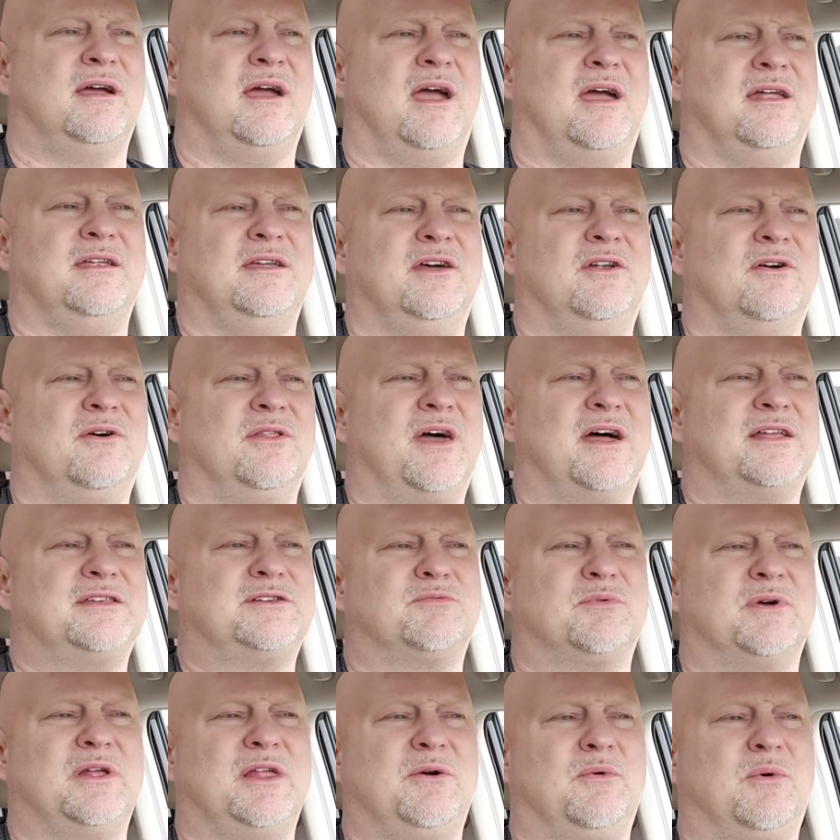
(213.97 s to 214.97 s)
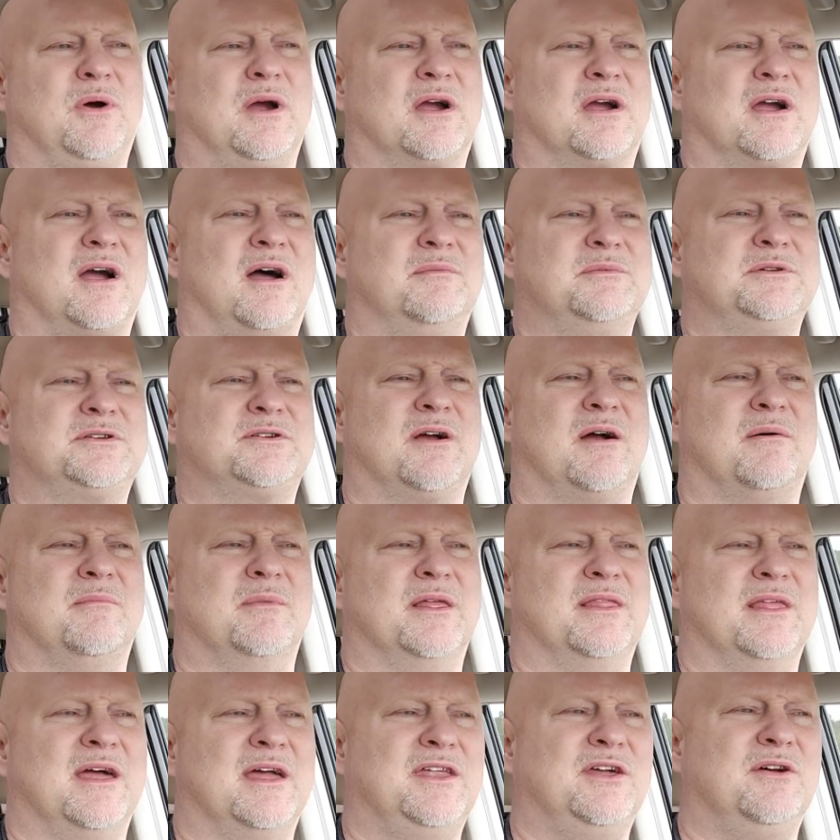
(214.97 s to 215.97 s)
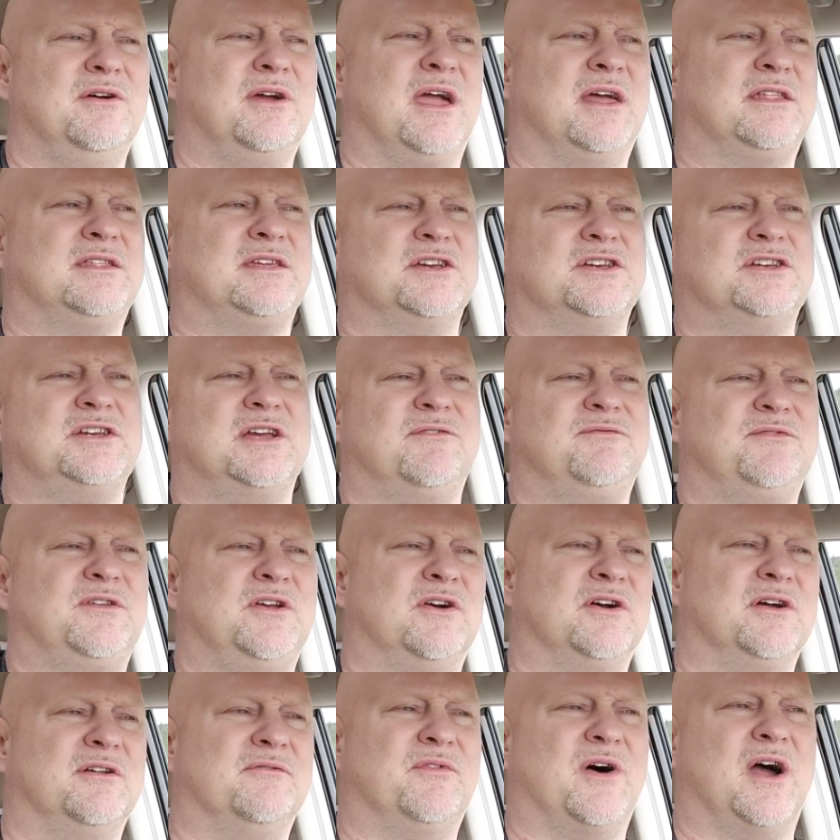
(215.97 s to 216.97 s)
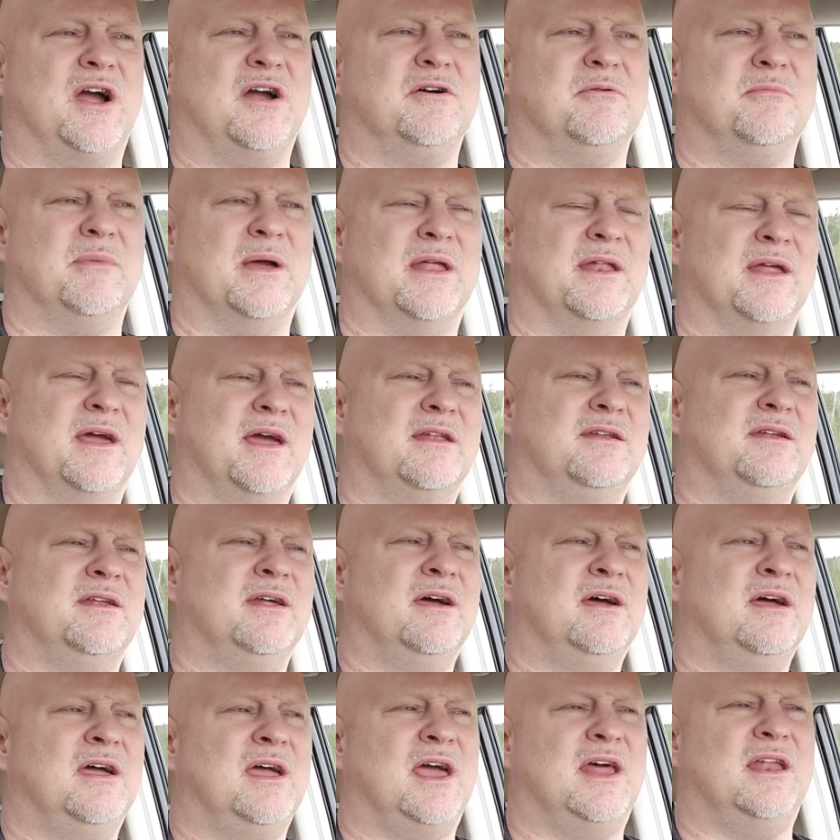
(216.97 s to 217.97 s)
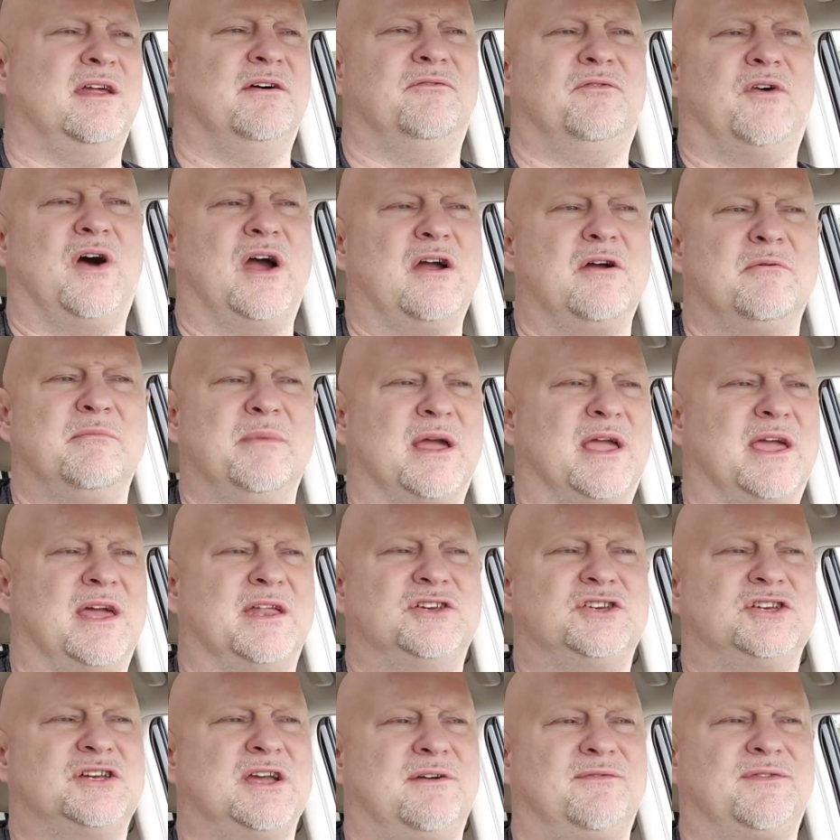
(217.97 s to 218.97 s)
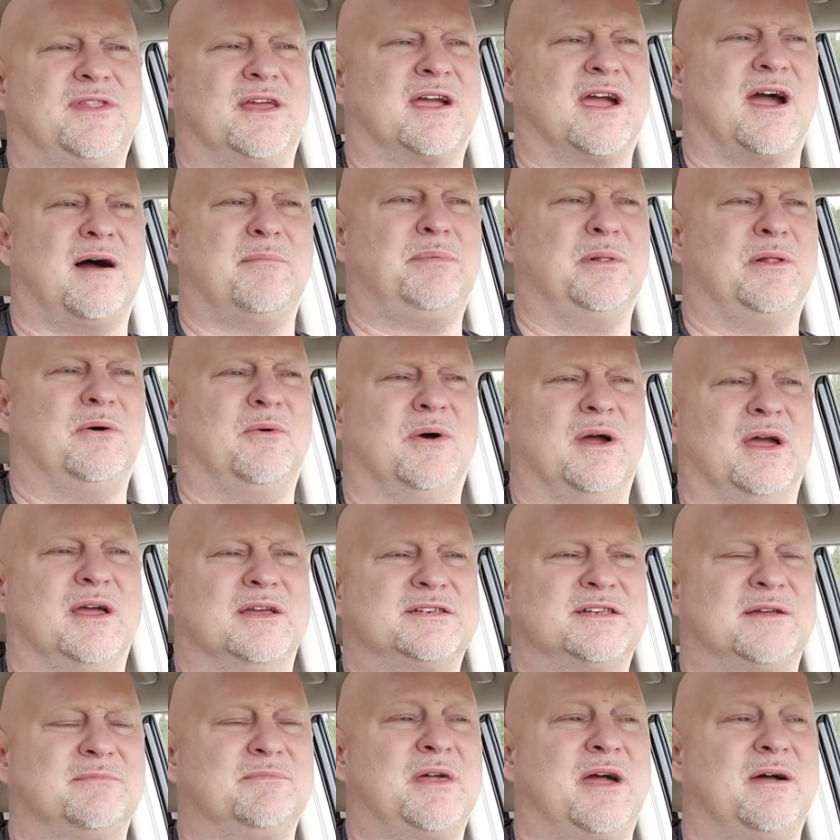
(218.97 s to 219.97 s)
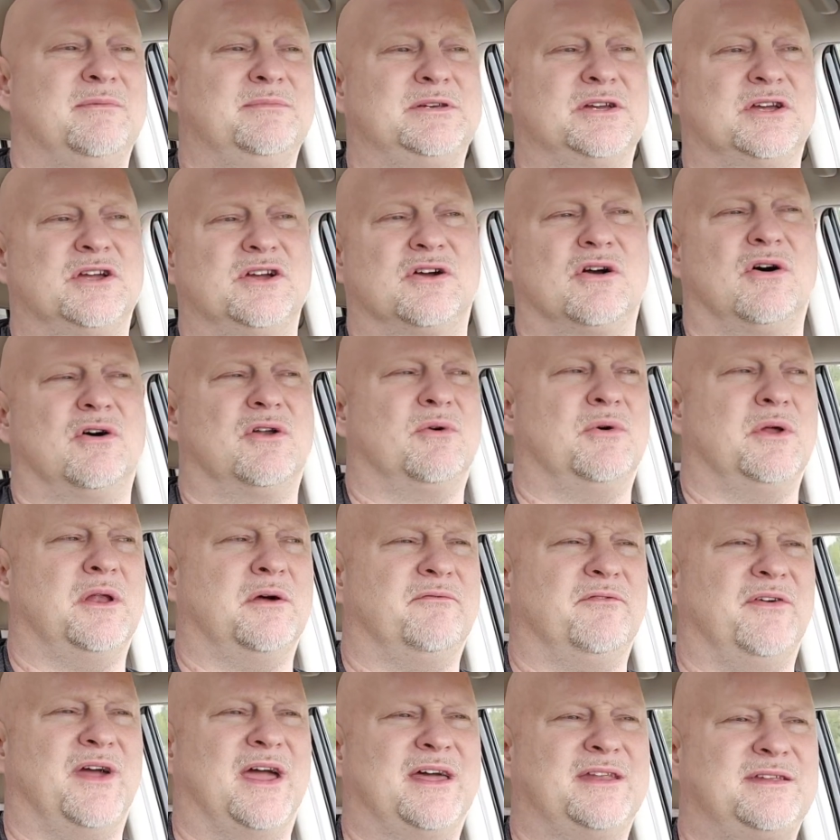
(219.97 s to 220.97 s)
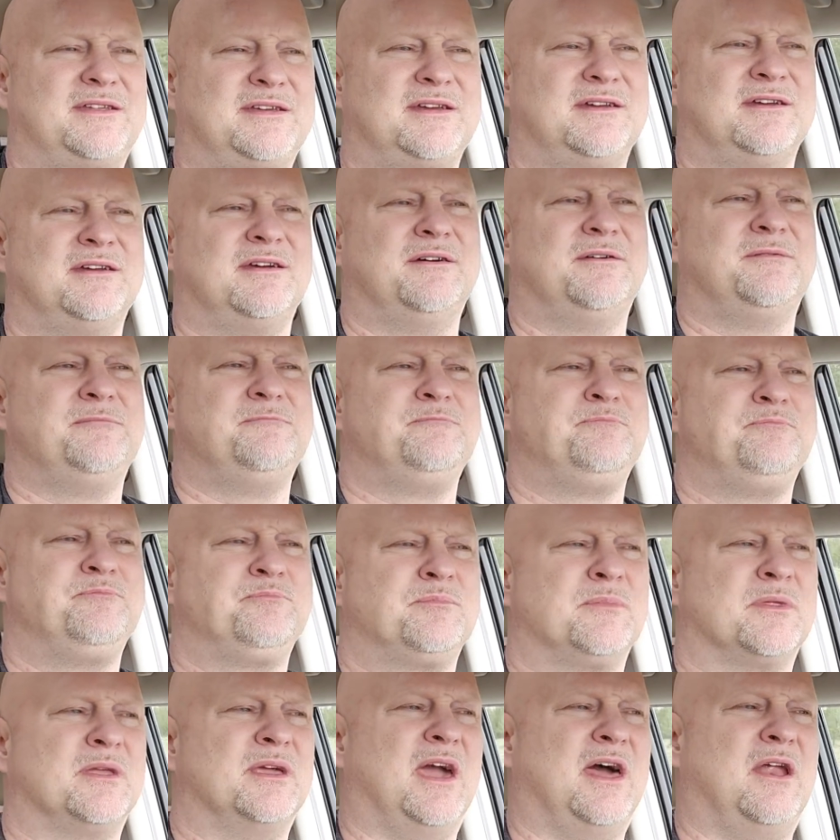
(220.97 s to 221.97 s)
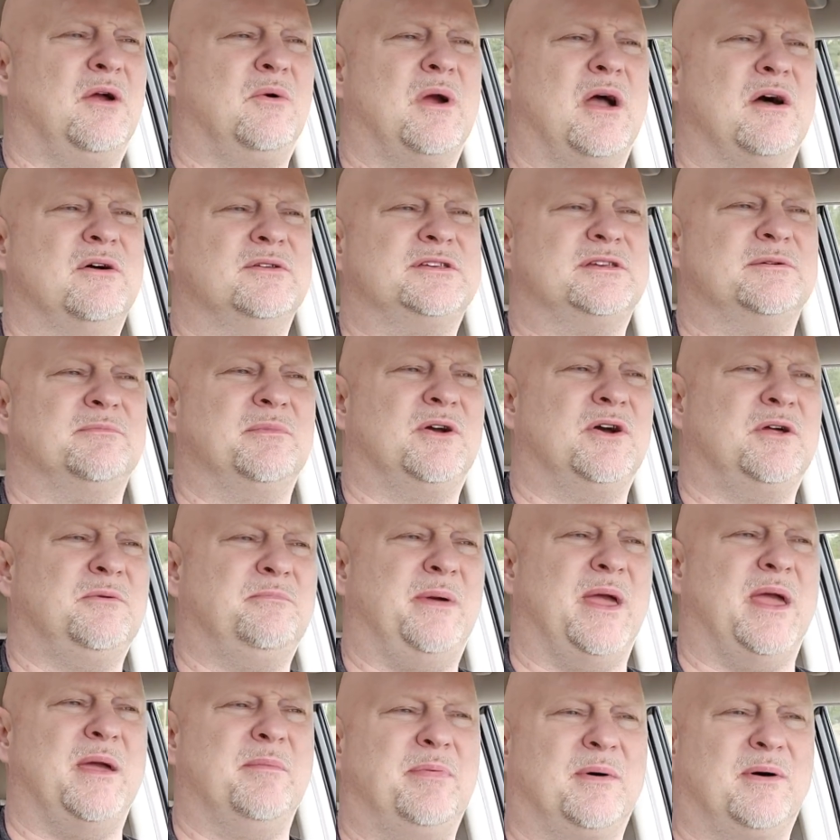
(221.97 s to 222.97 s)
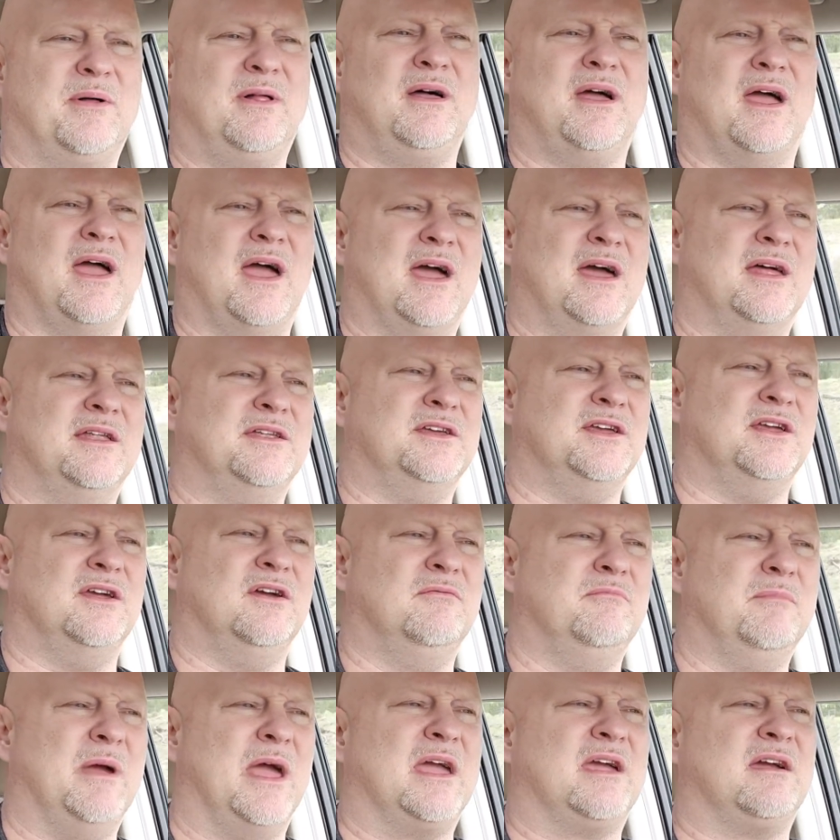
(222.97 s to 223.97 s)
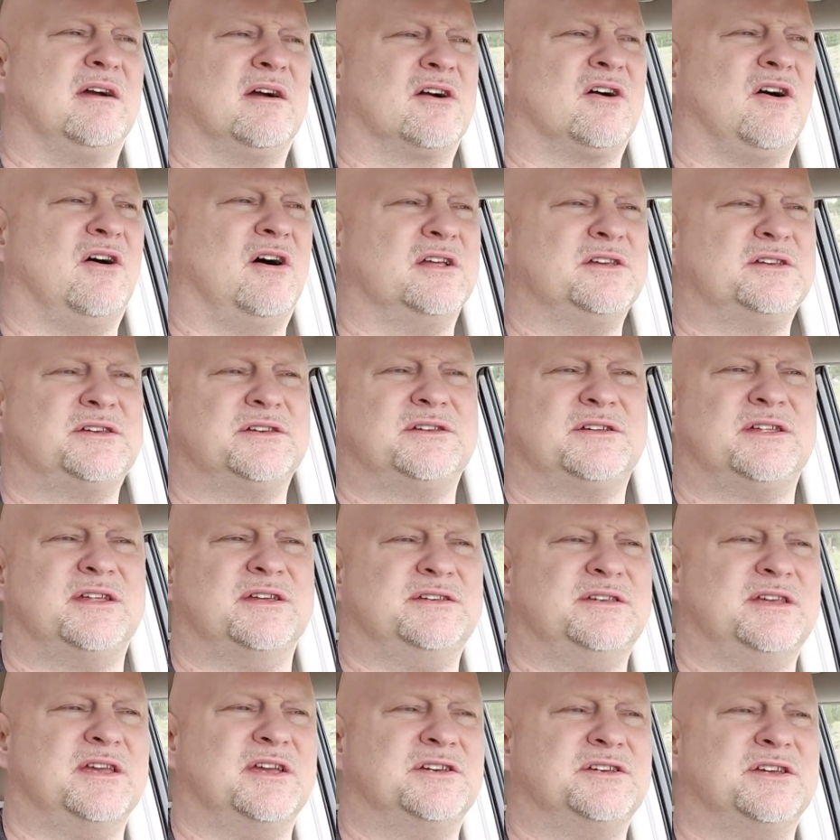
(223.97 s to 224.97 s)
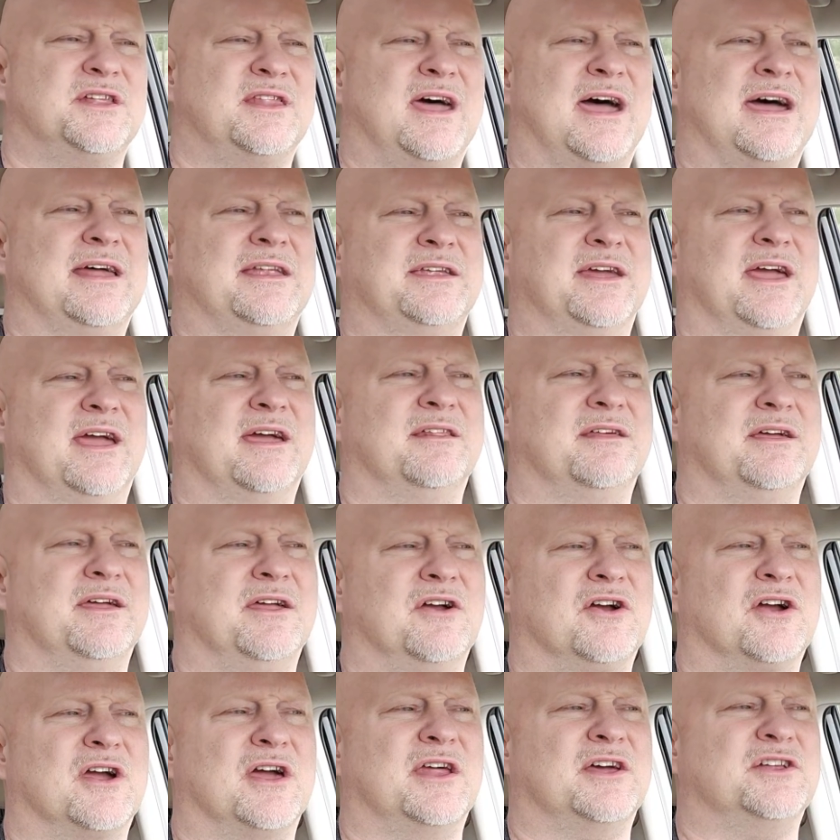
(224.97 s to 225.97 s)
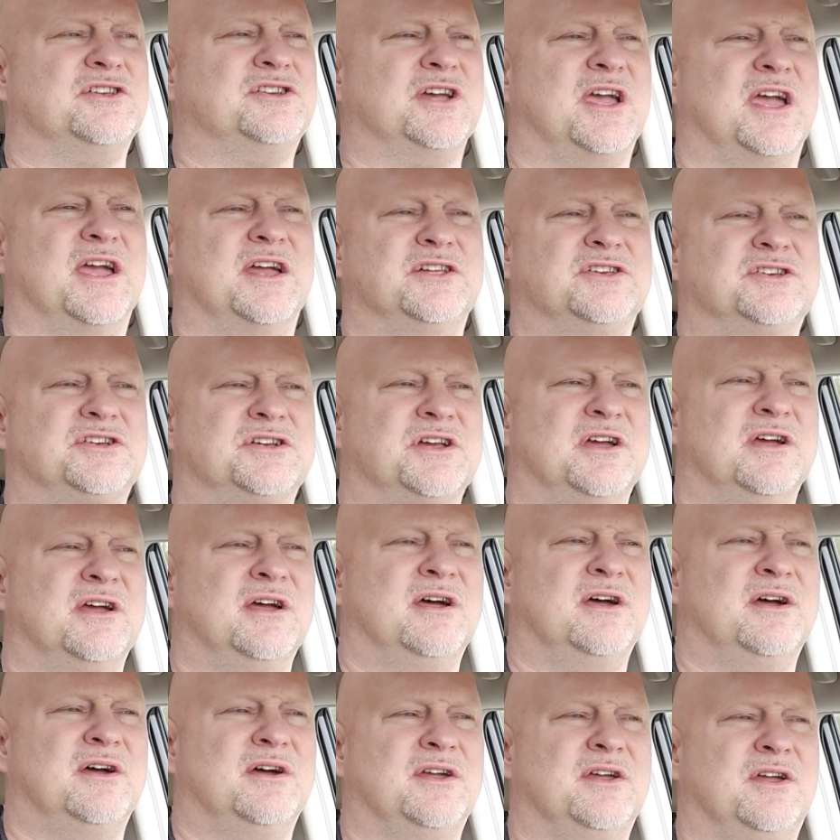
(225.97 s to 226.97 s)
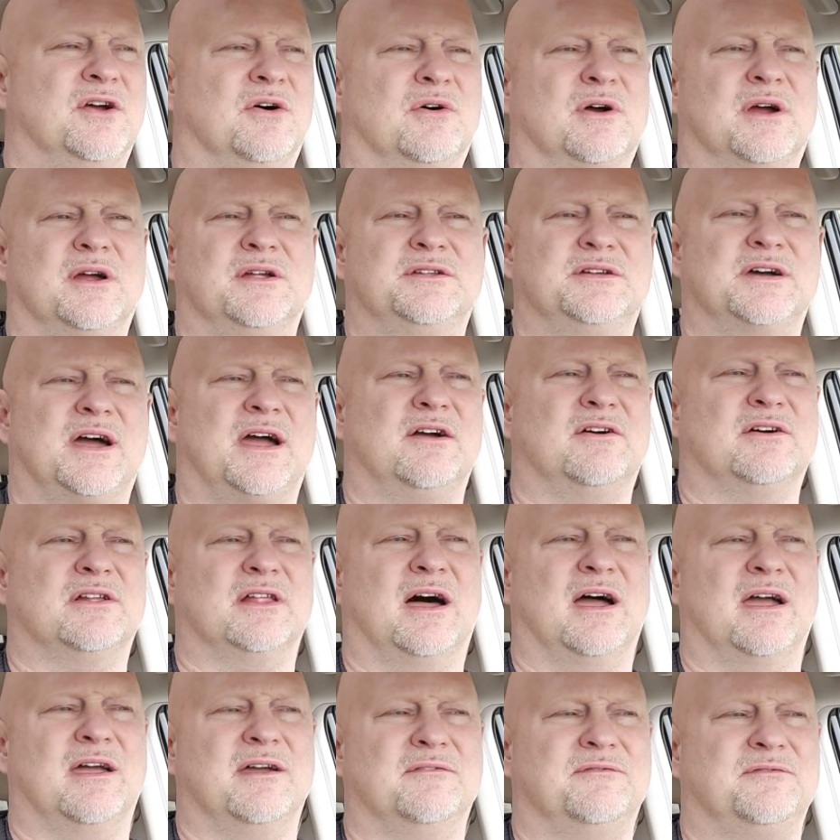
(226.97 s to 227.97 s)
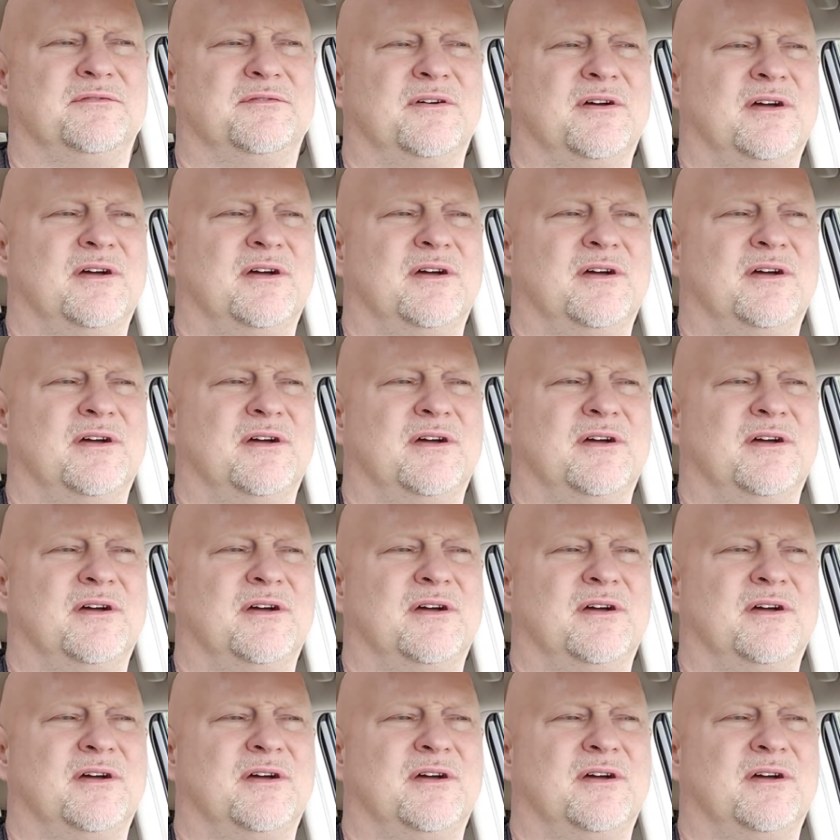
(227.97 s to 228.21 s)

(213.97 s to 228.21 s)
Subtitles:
And that's really where it comes from. And then you get to shift your environment. And an environment can shift a couple of ways. Sometimes you can go to an event, get around some good people, and you make a conscious decision that day that you're going to change your entire life.